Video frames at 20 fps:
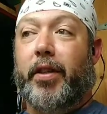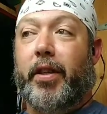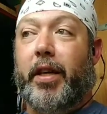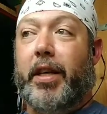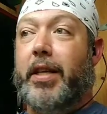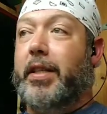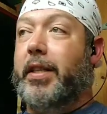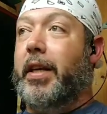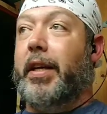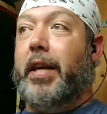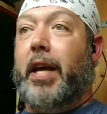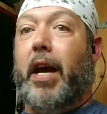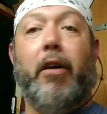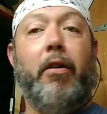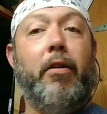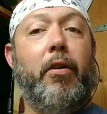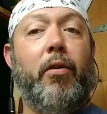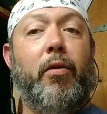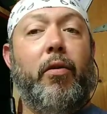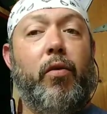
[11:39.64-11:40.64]
police
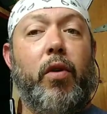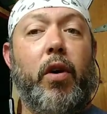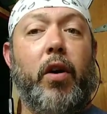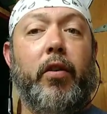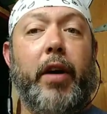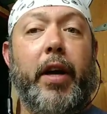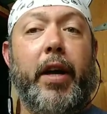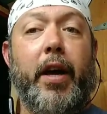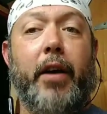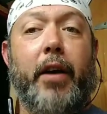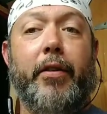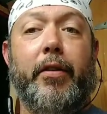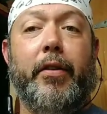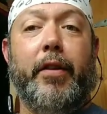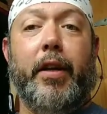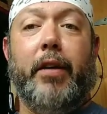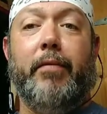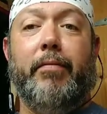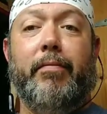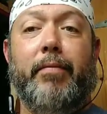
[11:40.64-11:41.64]
encounter really,
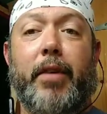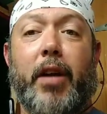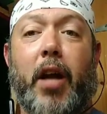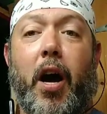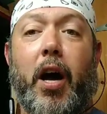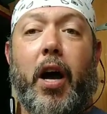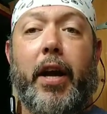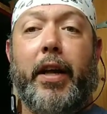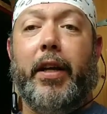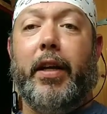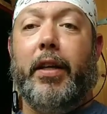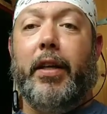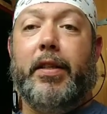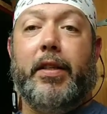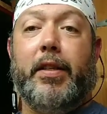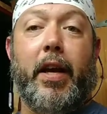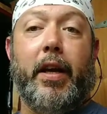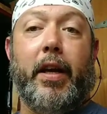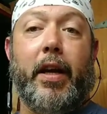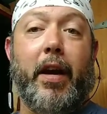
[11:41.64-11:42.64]
other than nodding
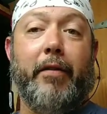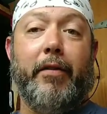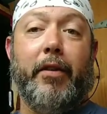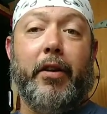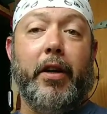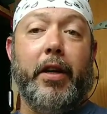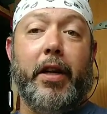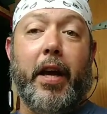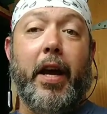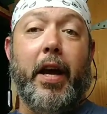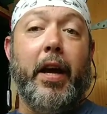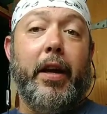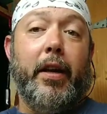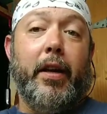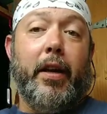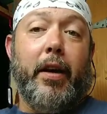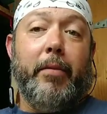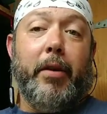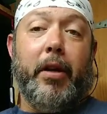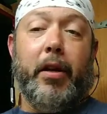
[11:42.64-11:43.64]
and saying have a good
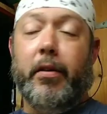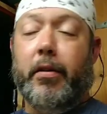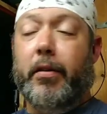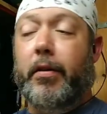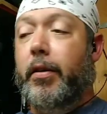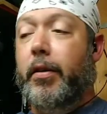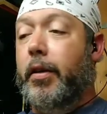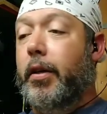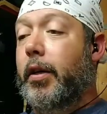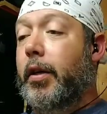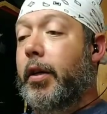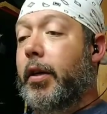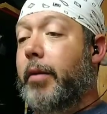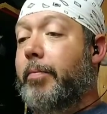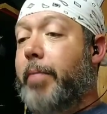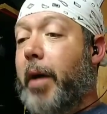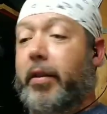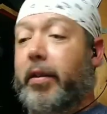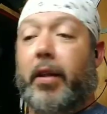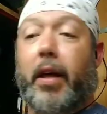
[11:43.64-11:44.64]
day. I mean,
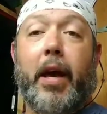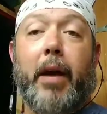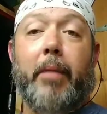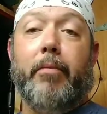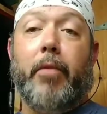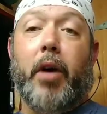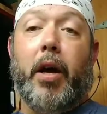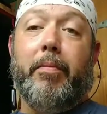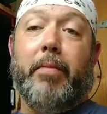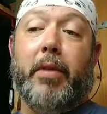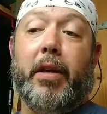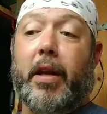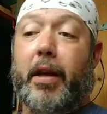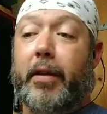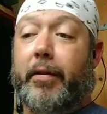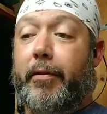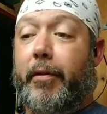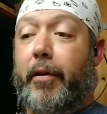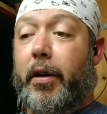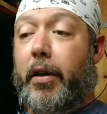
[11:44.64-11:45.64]
Bethlehem might be
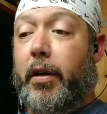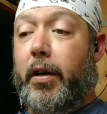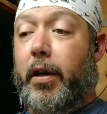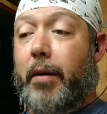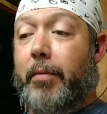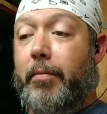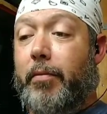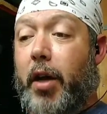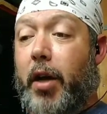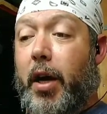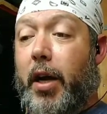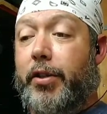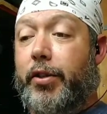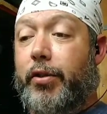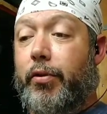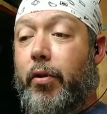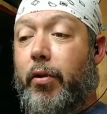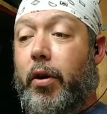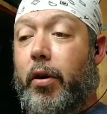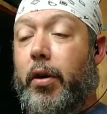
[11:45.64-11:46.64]
different. I'm
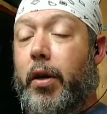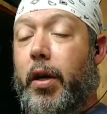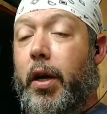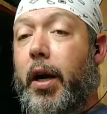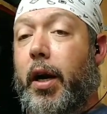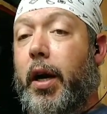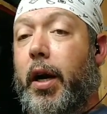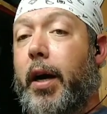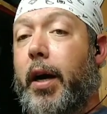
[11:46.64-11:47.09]
not sure.